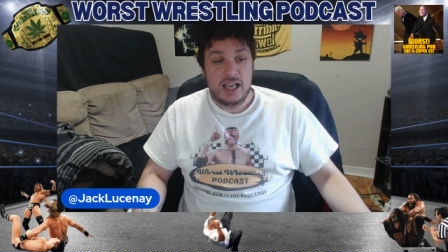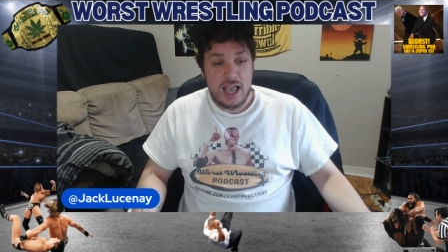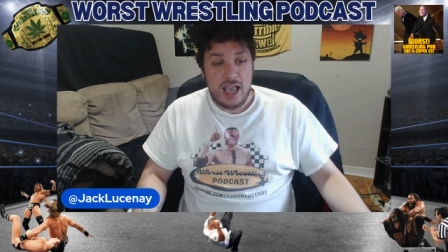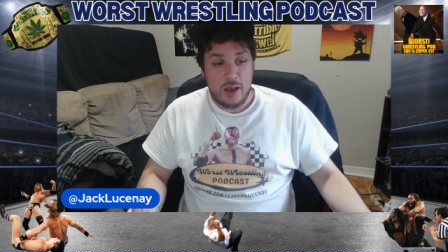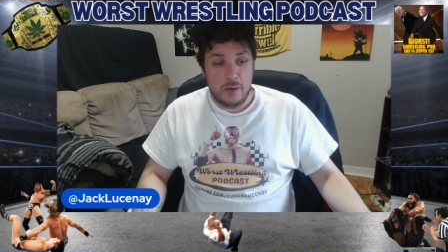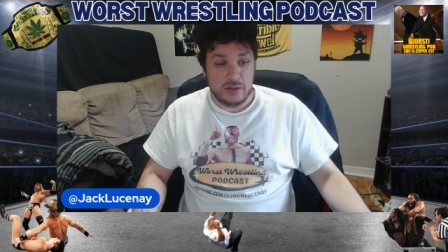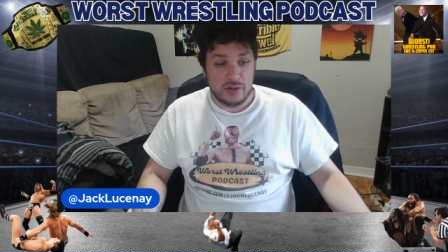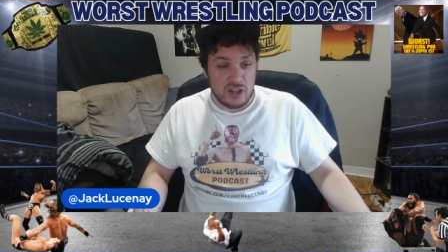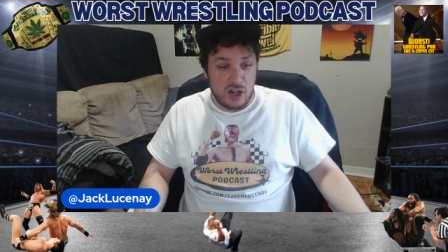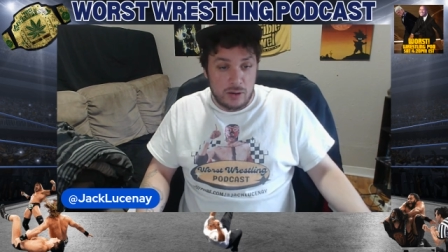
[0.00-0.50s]

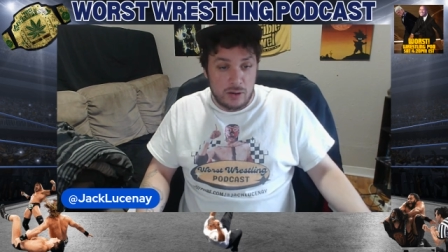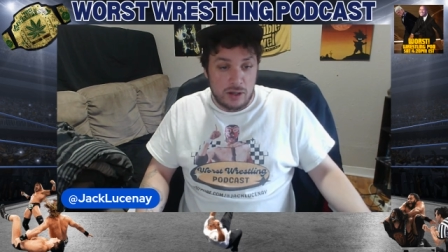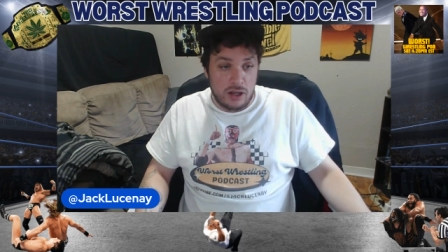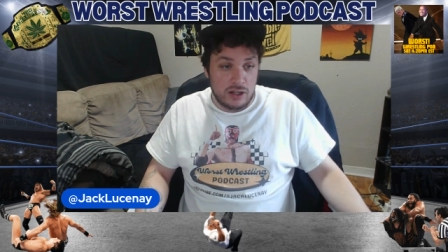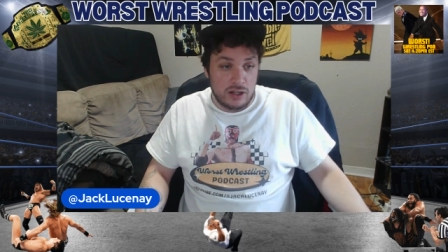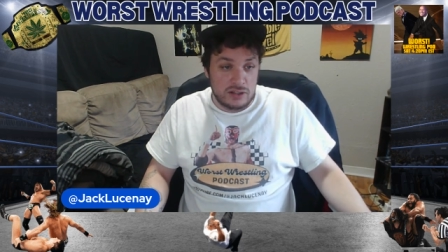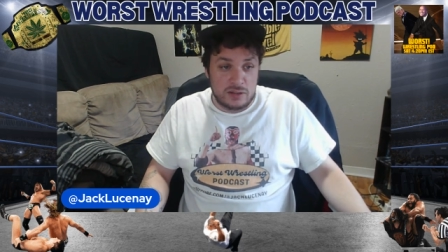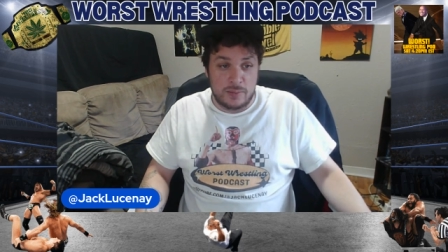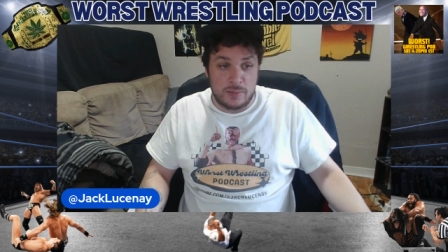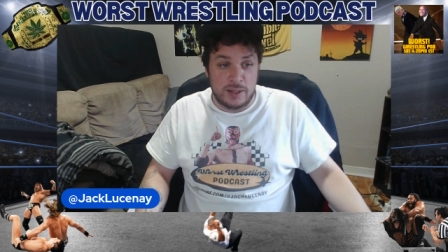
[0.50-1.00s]
It was all
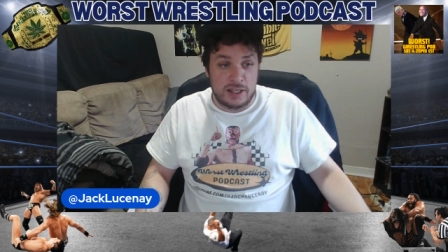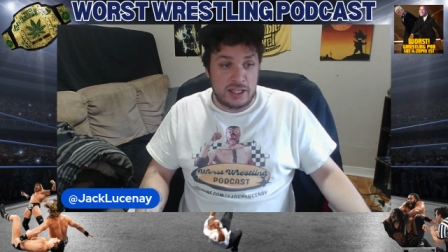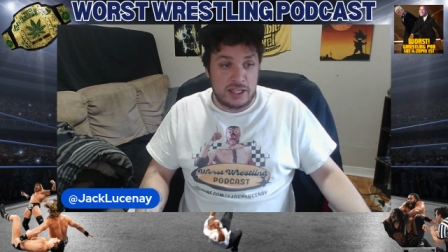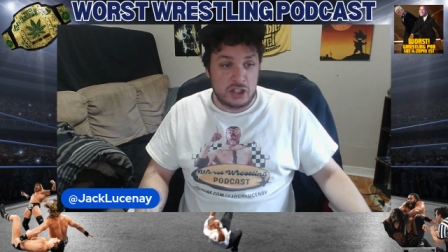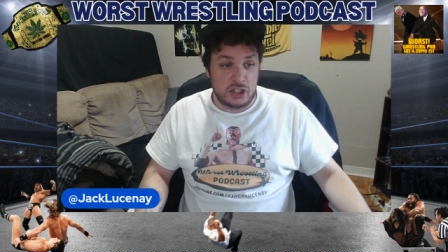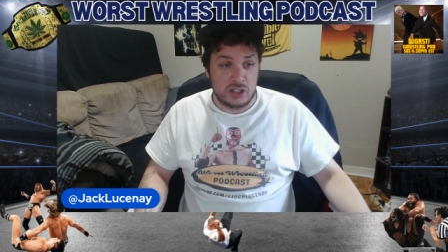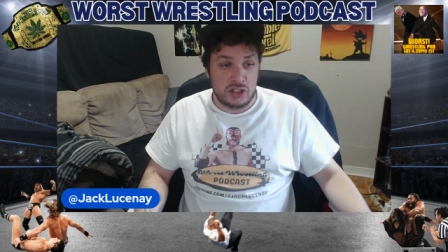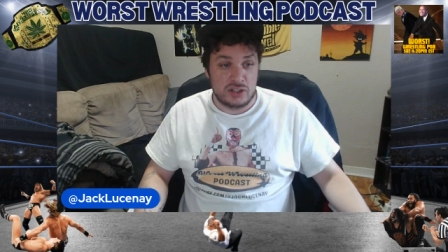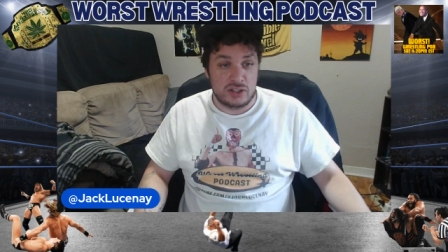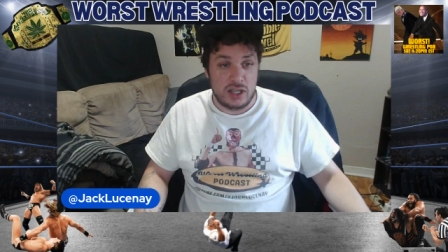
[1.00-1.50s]
ultimately
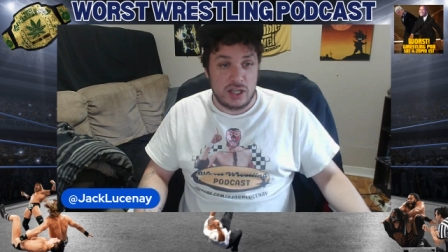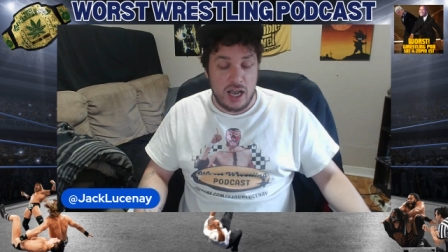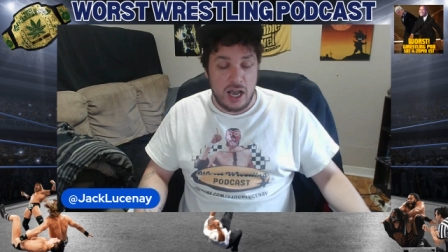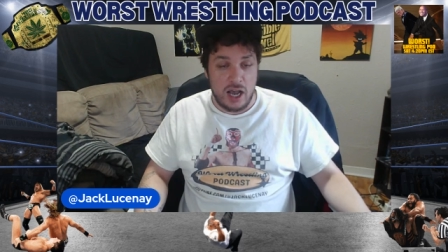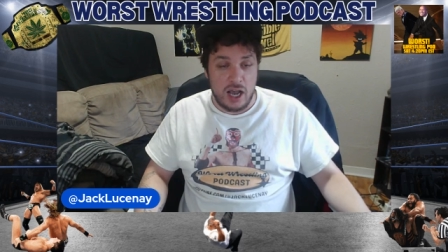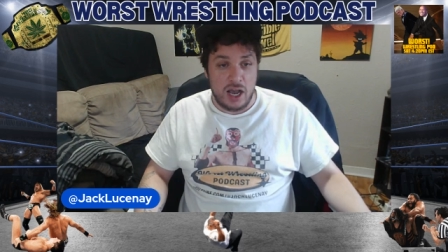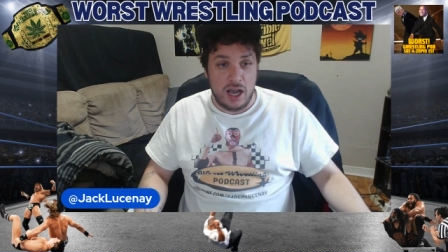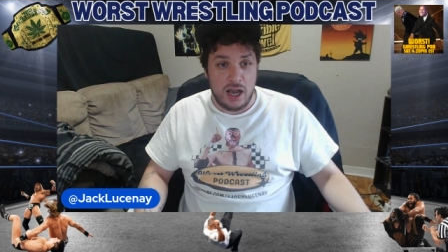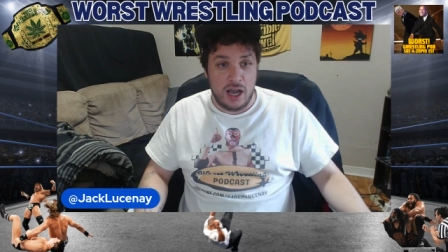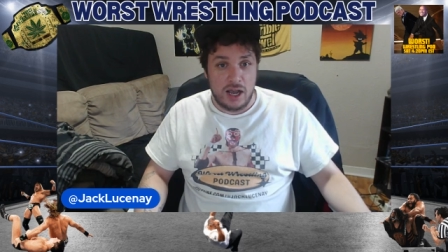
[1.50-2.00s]
just
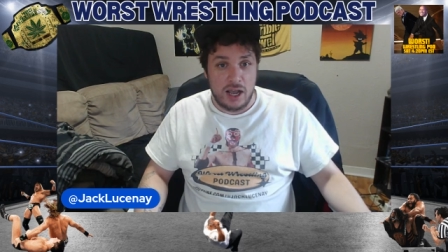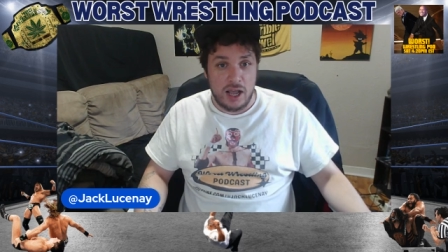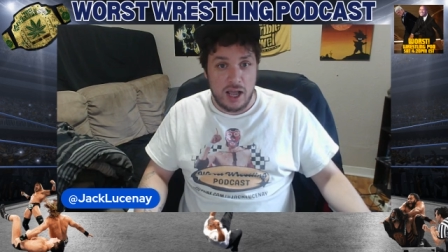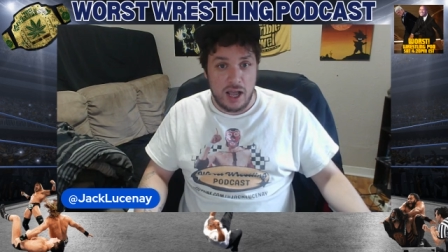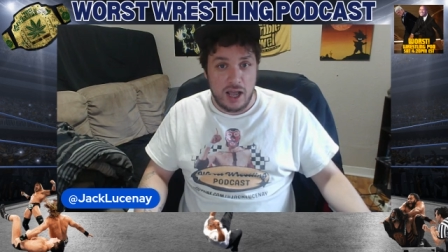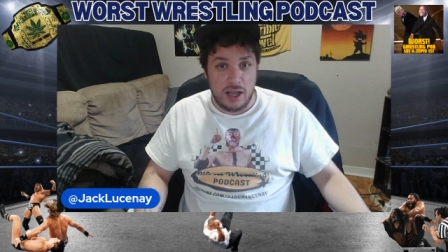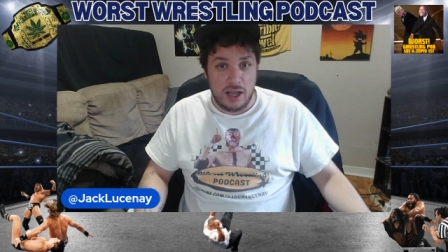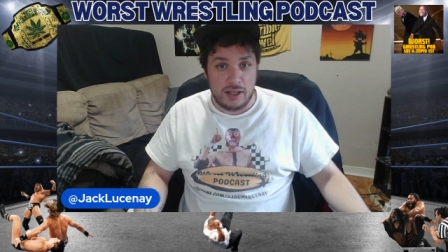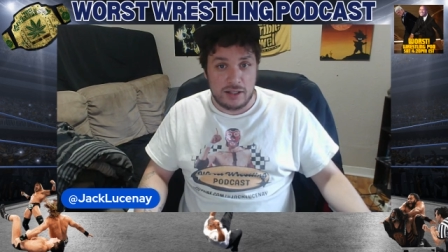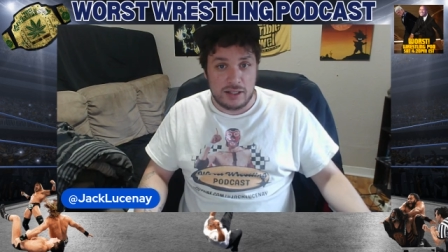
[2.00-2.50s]

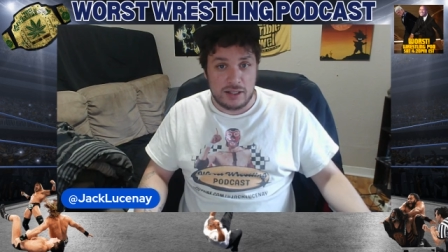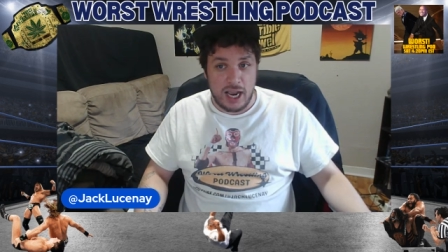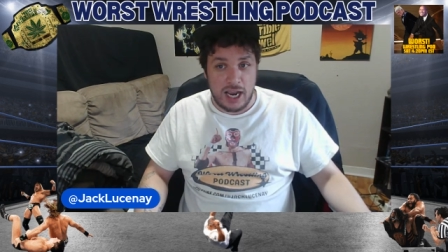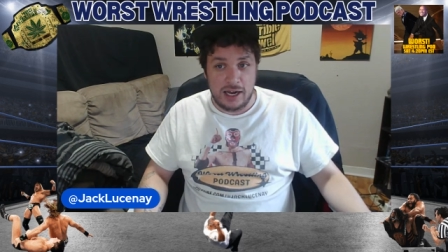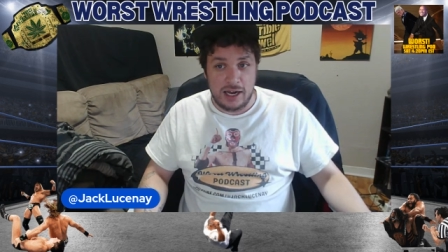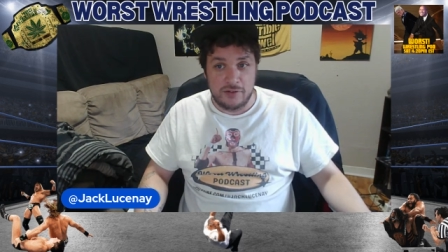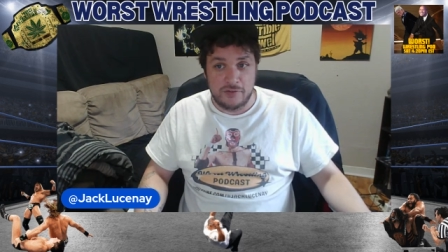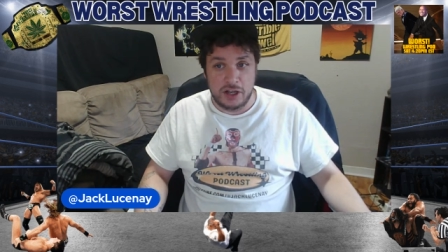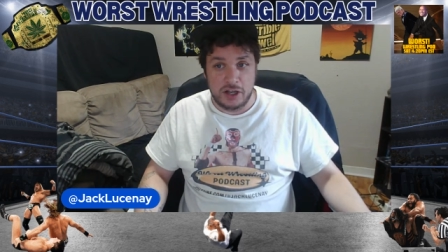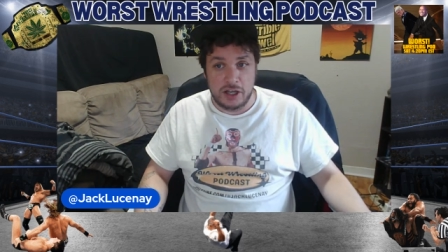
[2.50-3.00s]

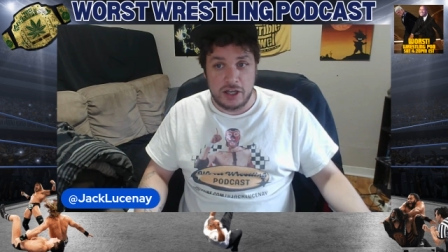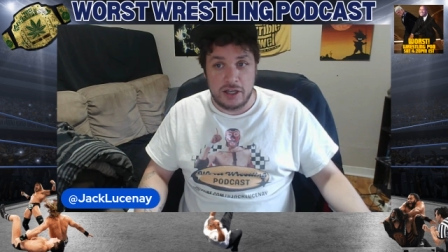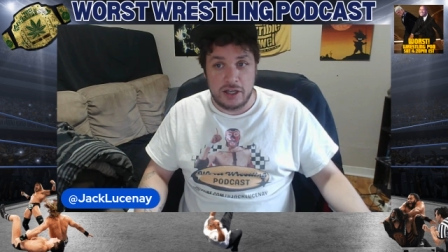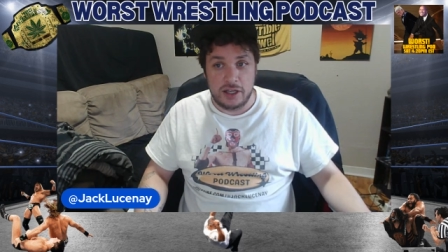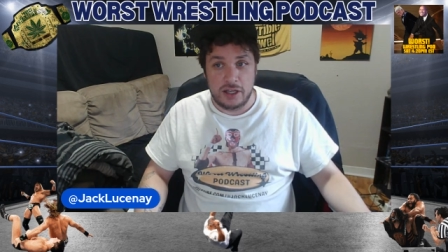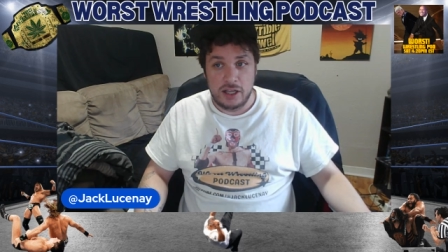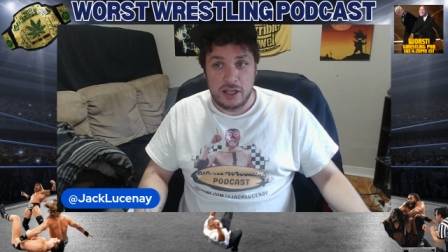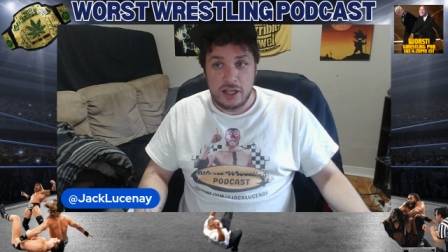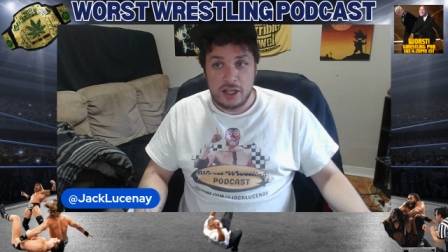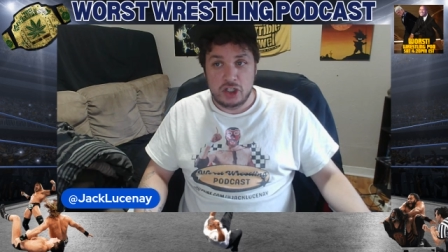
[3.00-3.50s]
kind of
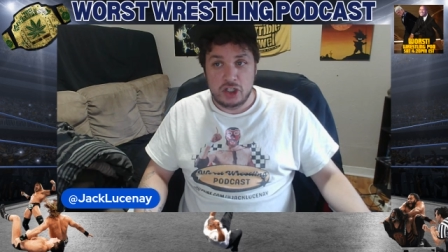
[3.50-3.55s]
a